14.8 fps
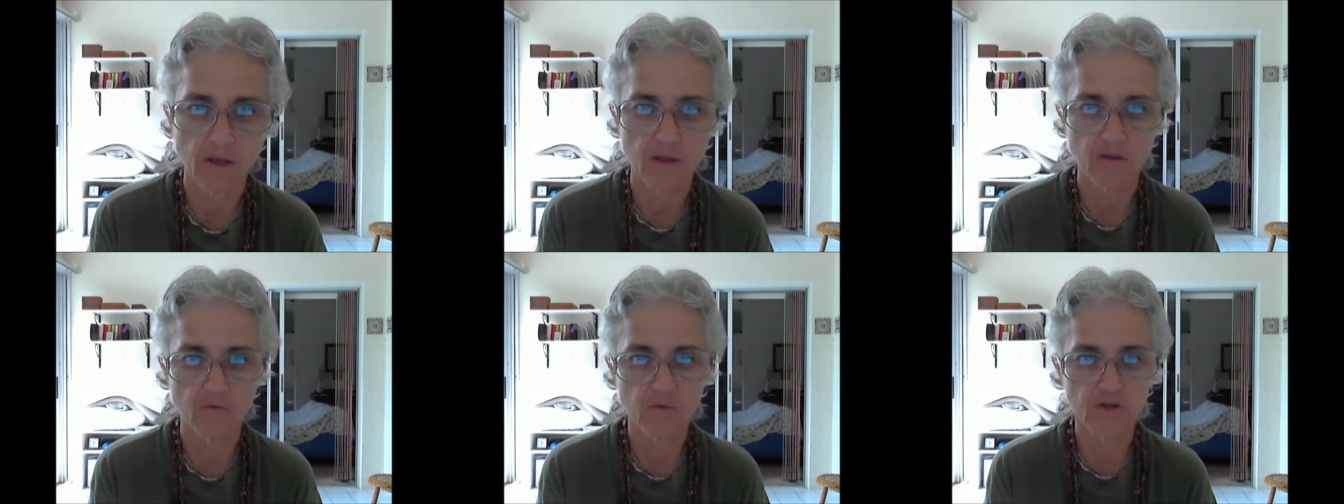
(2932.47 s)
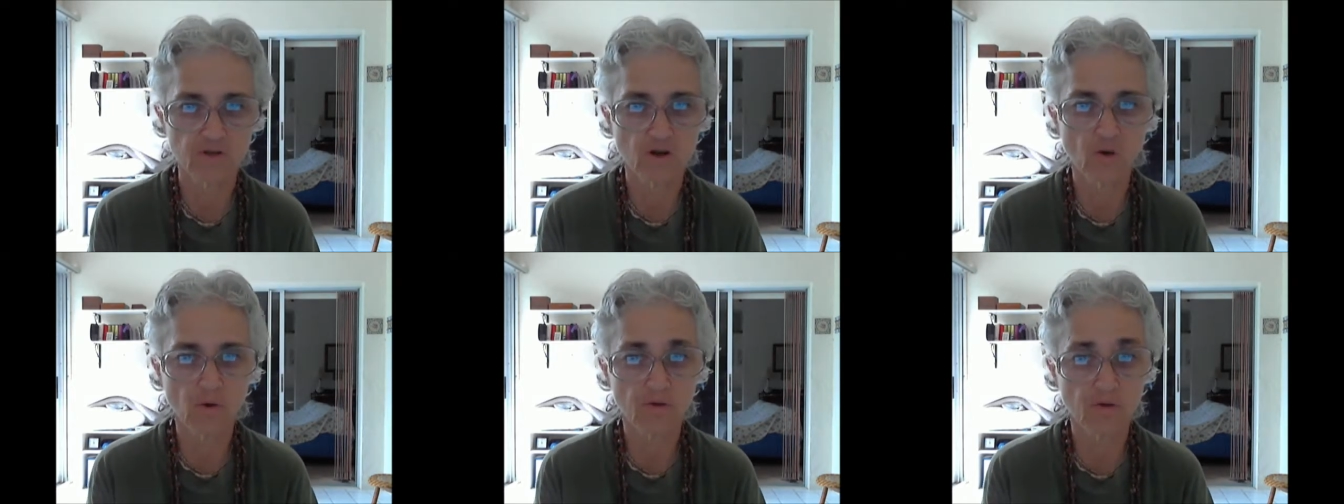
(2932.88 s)
There is
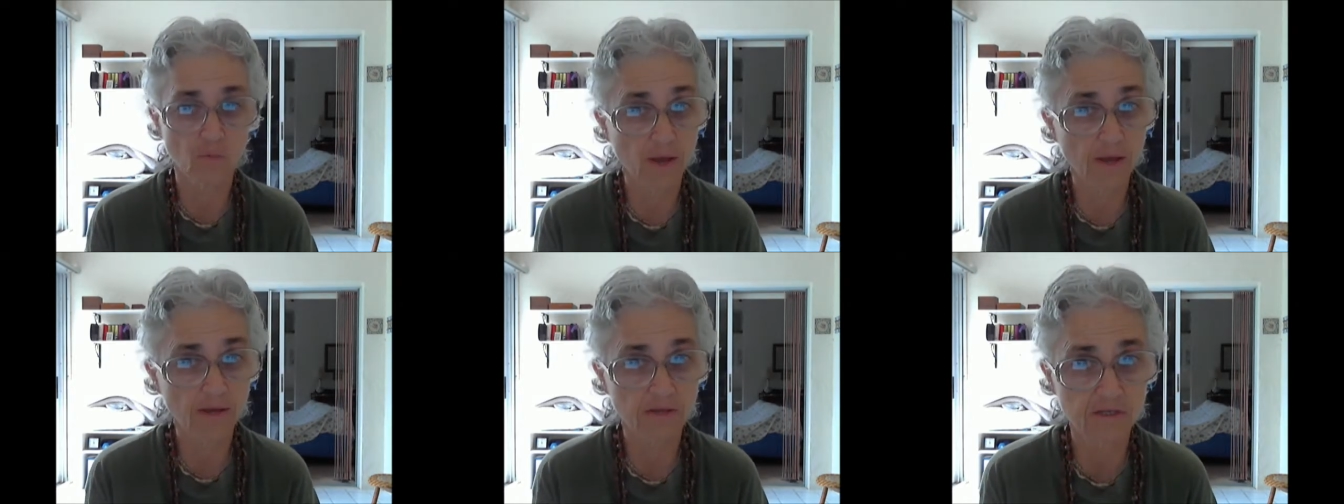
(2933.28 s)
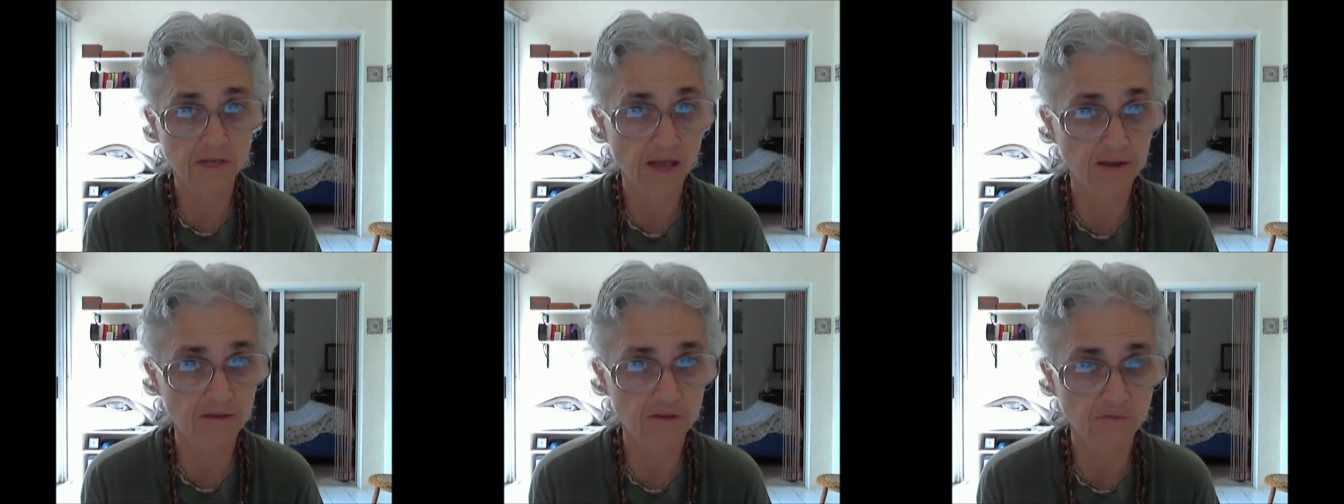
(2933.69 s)
no other way to
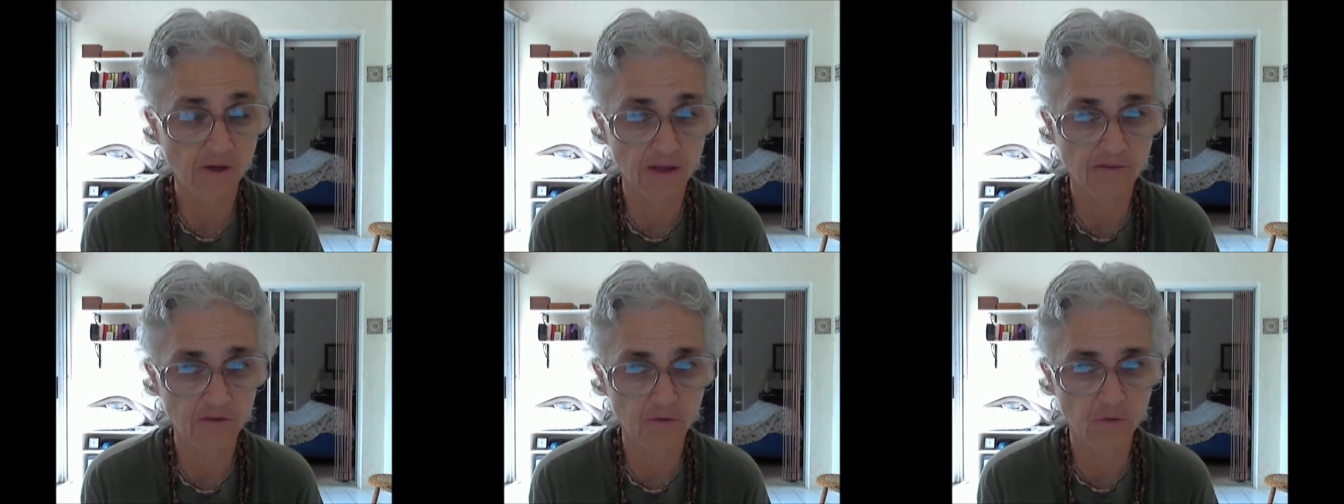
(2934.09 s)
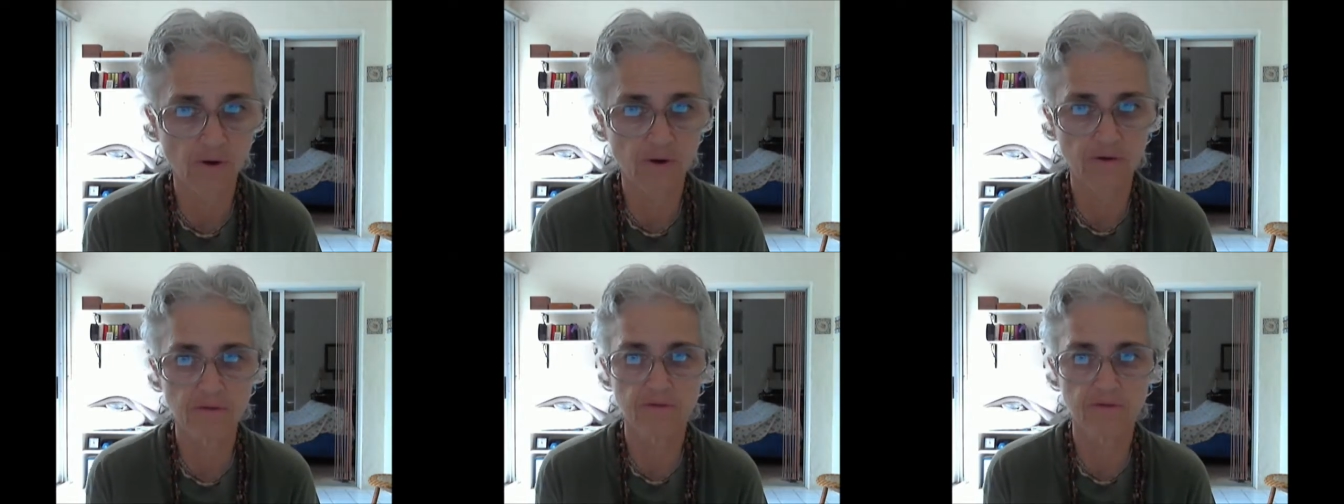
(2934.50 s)
satisfy the Lord.